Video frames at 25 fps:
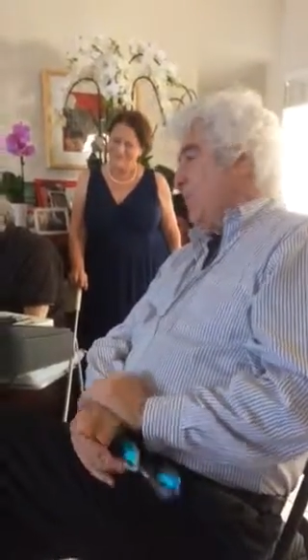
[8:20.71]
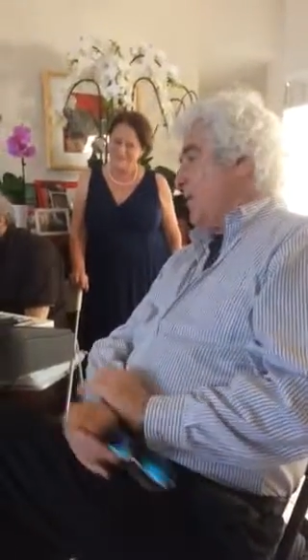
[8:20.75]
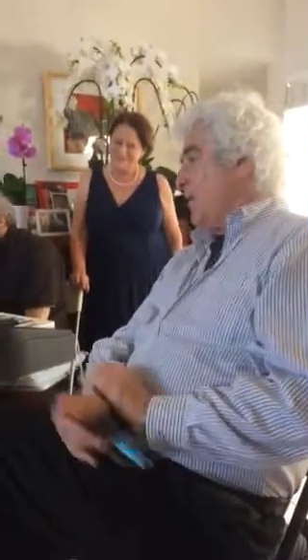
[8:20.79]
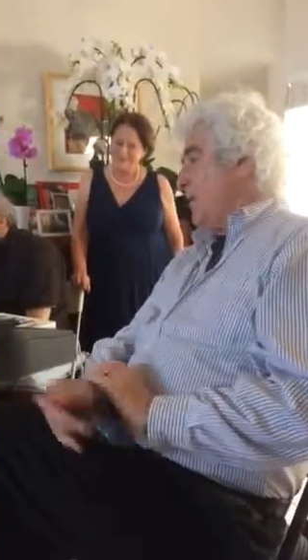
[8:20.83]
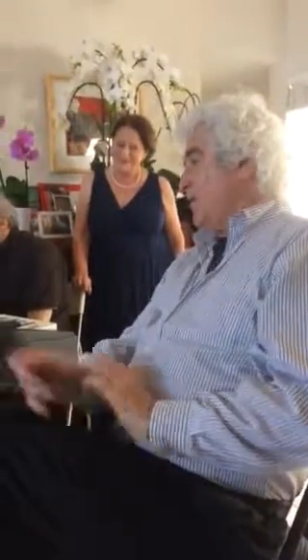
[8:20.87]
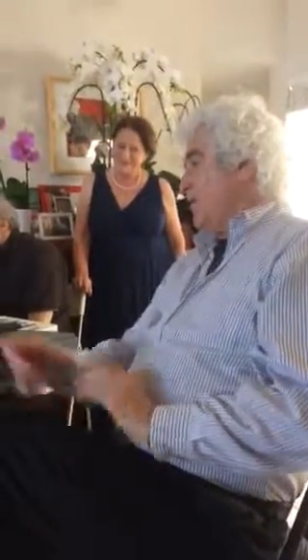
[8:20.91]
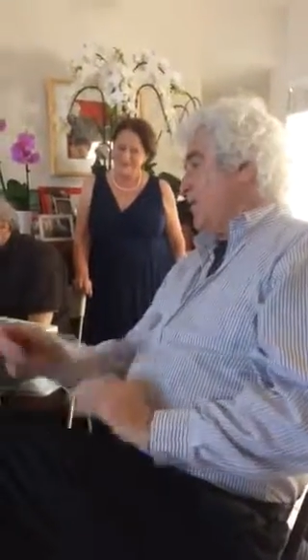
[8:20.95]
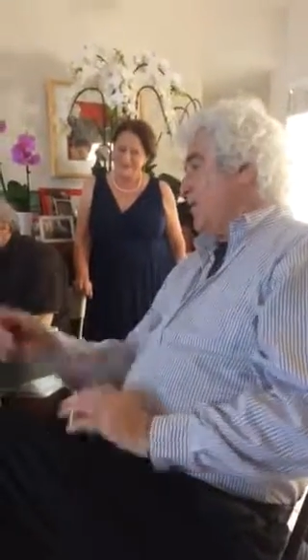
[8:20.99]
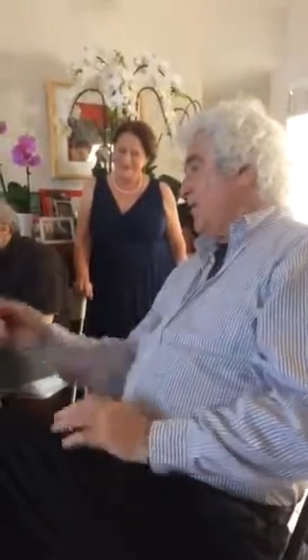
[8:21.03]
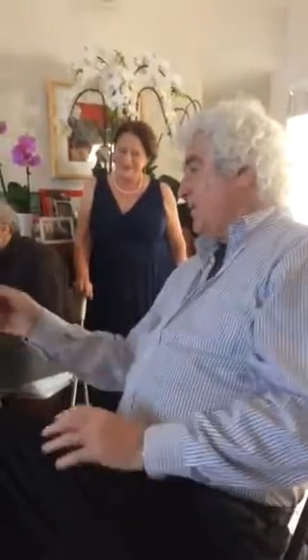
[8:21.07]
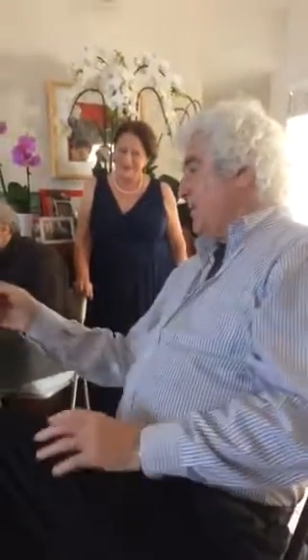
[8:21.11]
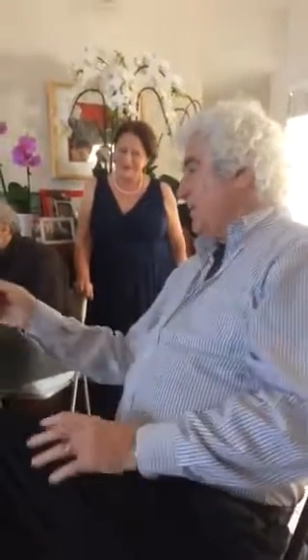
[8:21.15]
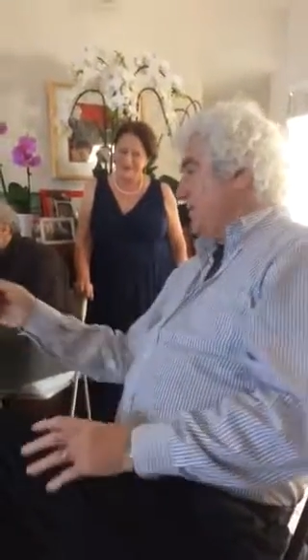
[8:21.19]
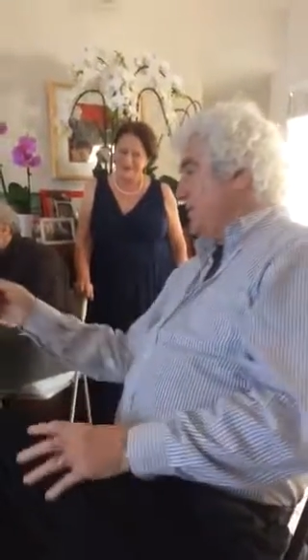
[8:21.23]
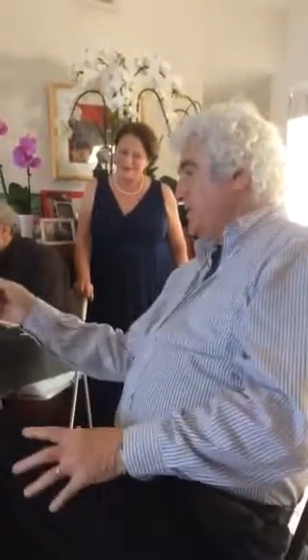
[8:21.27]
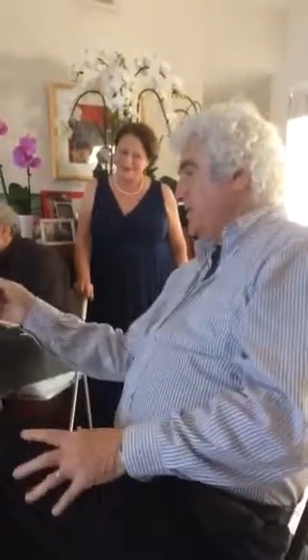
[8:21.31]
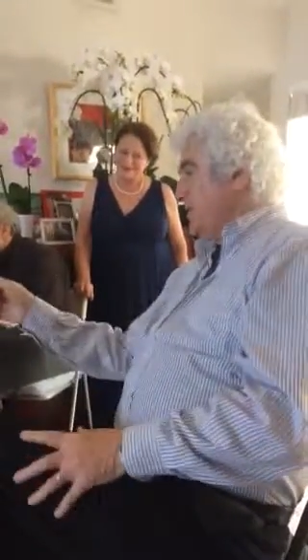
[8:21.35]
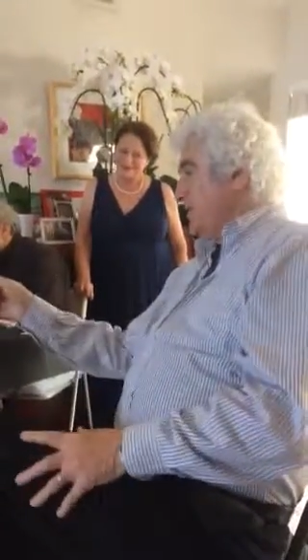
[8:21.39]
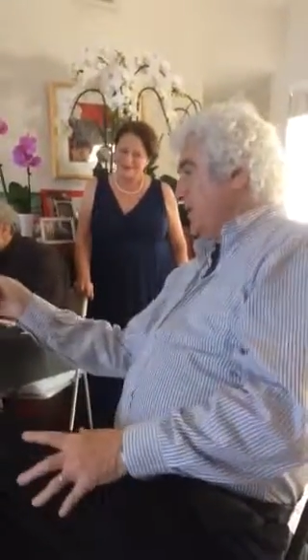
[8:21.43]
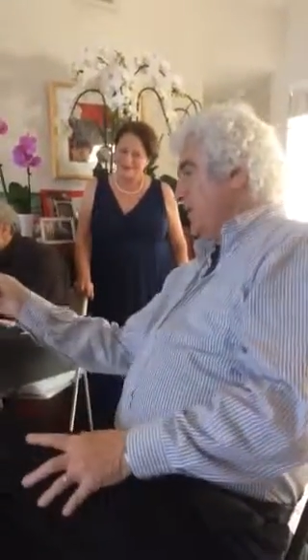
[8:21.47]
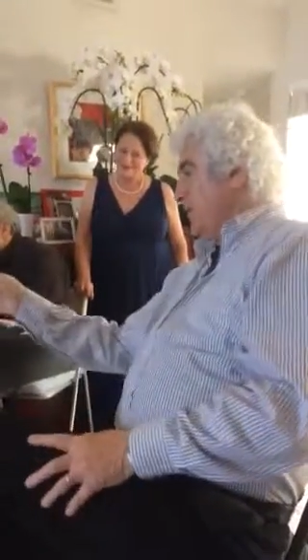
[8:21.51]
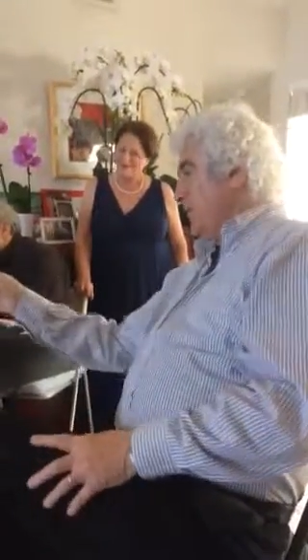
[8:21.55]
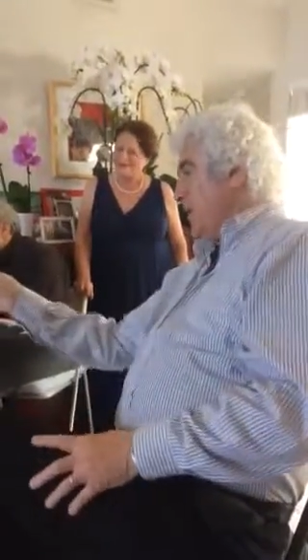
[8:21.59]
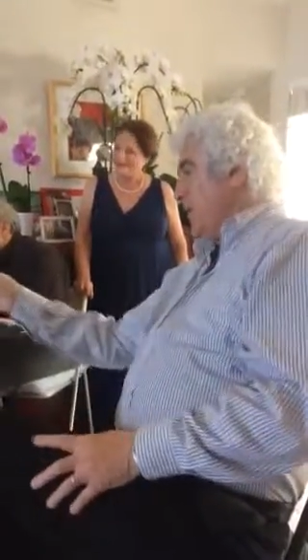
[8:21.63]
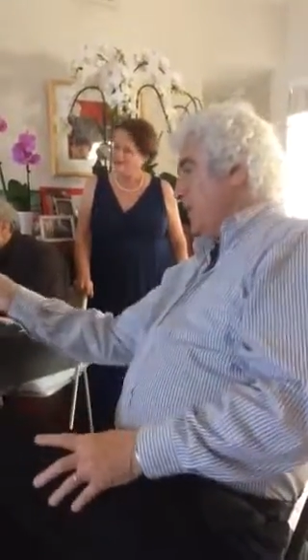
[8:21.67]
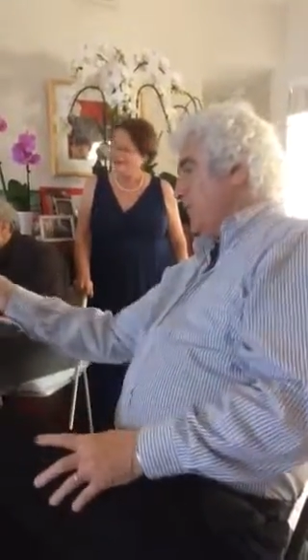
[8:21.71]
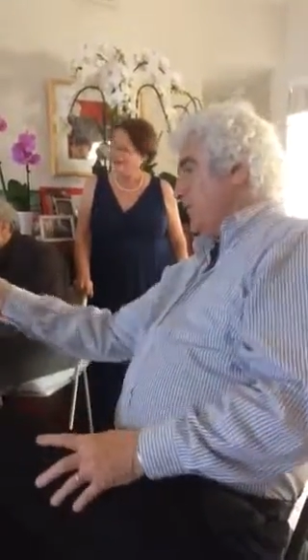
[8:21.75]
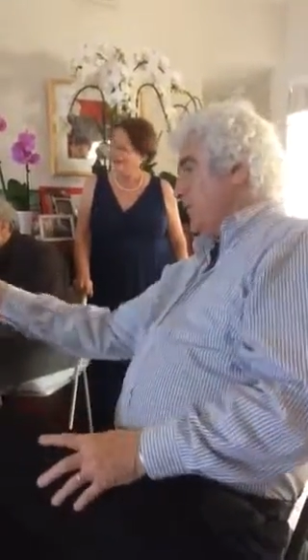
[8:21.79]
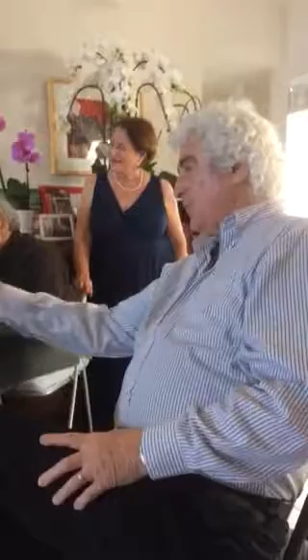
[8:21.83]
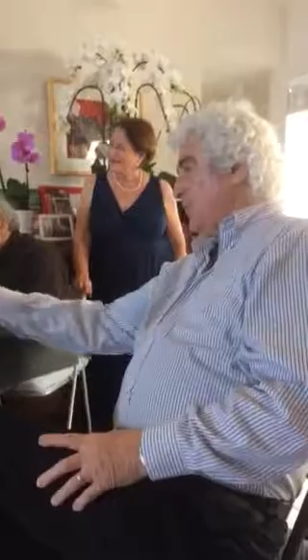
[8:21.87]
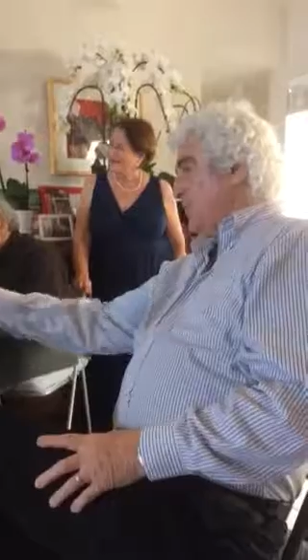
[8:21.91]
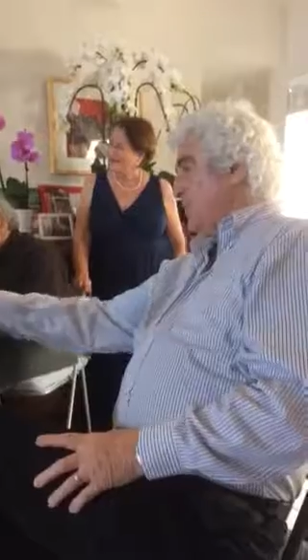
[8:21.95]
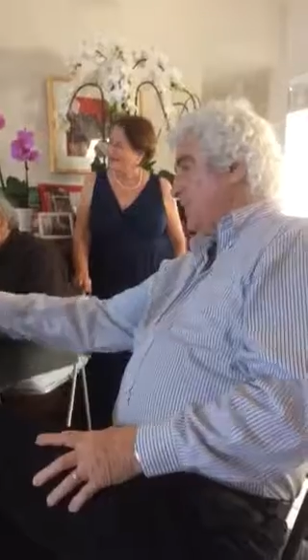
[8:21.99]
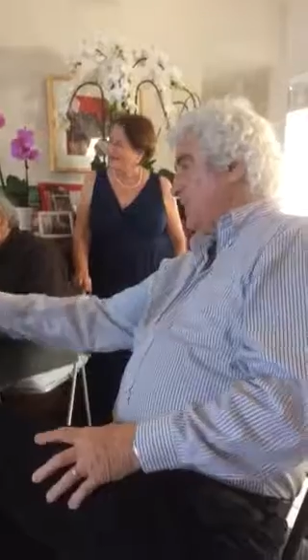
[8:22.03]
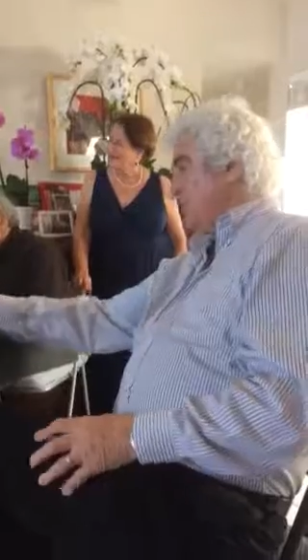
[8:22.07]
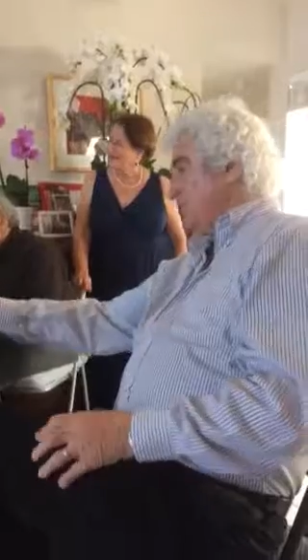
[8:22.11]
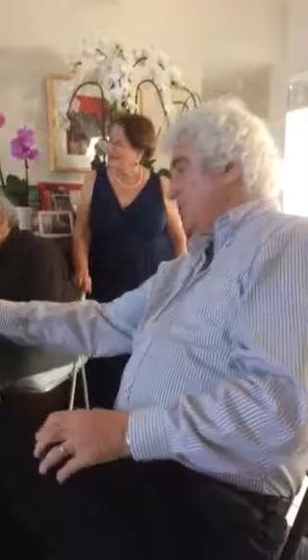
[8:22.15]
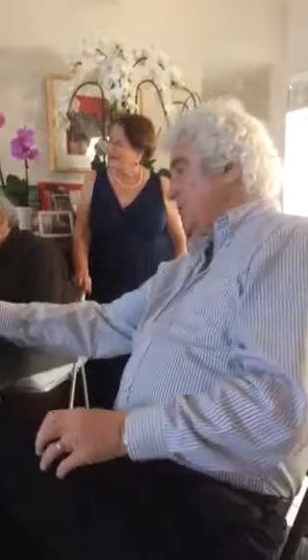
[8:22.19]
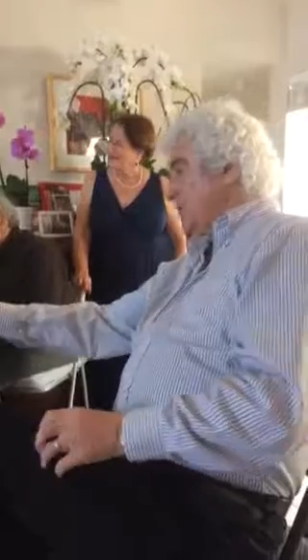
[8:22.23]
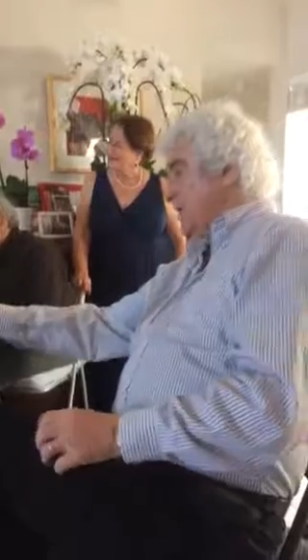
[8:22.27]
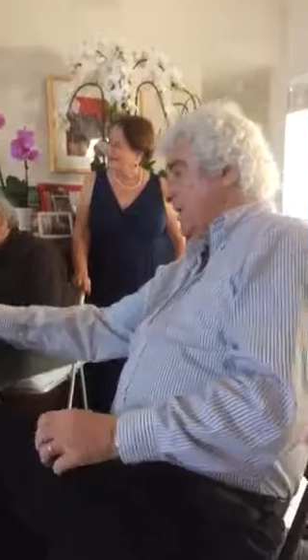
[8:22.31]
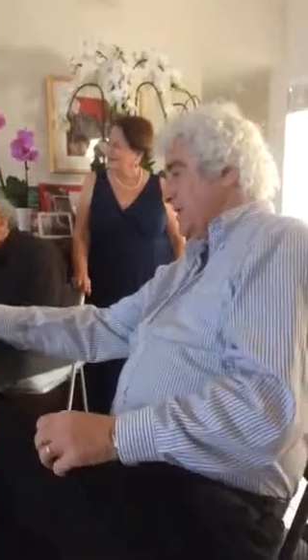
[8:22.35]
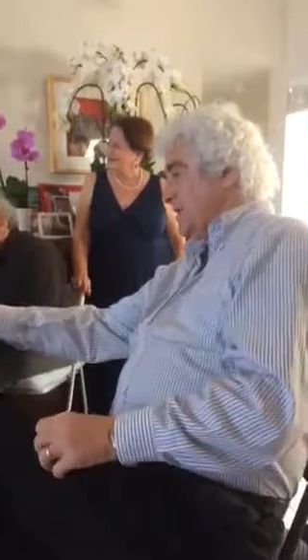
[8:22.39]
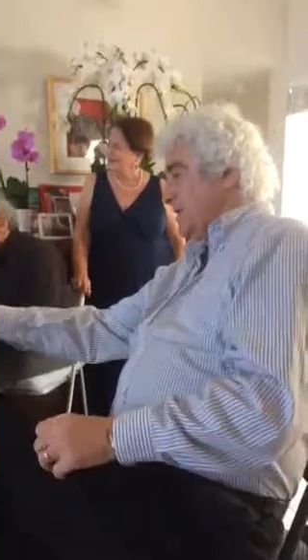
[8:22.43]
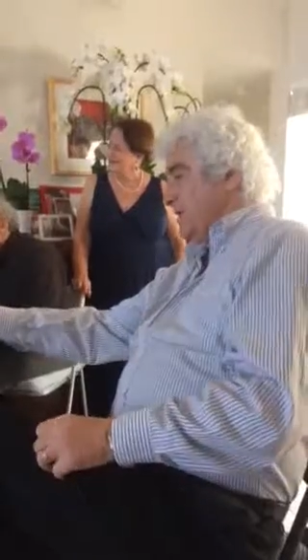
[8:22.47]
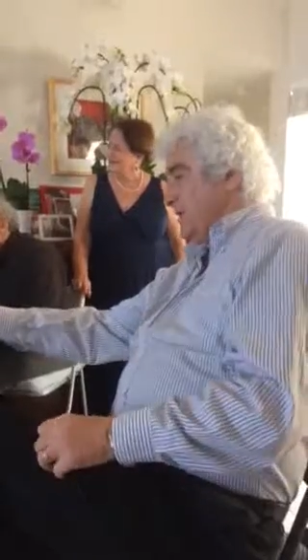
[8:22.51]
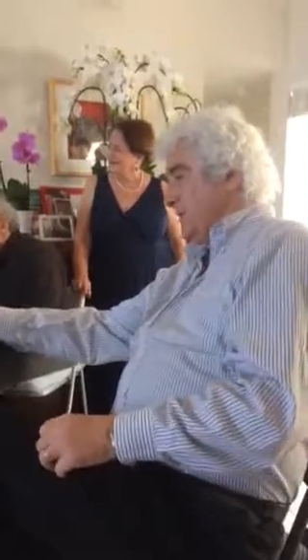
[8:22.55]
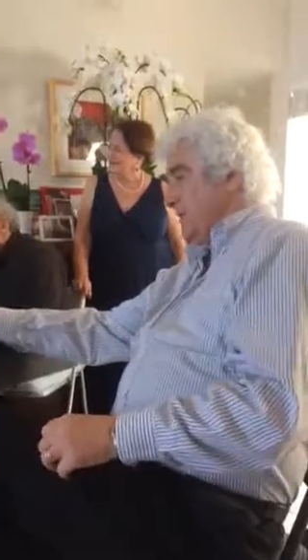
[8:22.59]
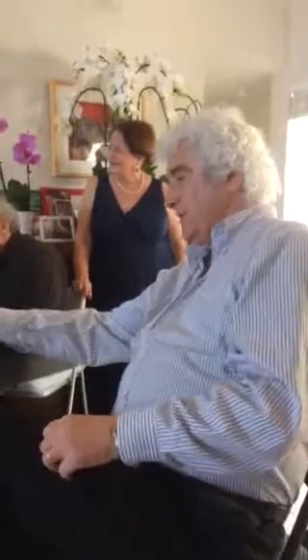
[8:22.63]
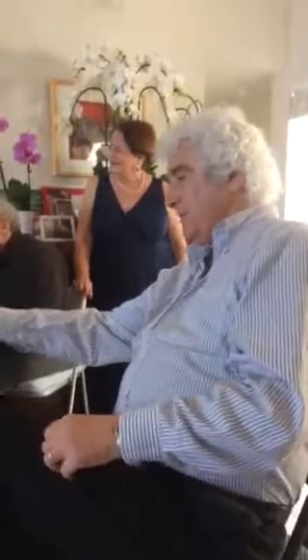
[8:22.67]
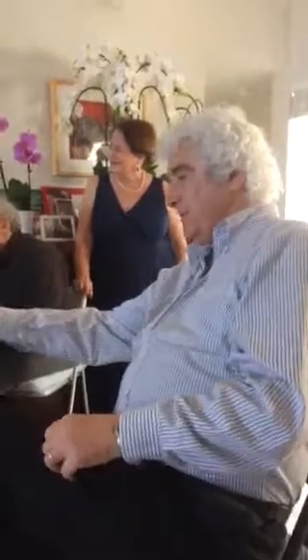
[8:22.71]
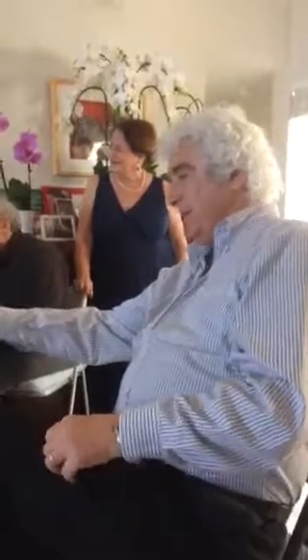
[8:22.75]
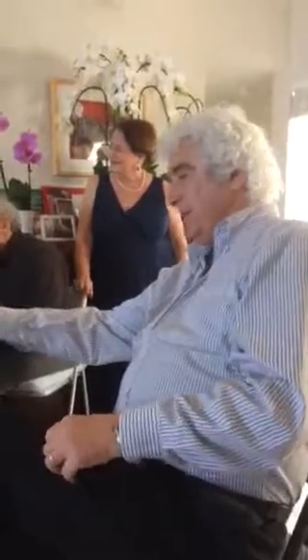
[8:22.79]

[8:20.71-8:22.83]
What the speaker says: Brother Babinski found very distressing.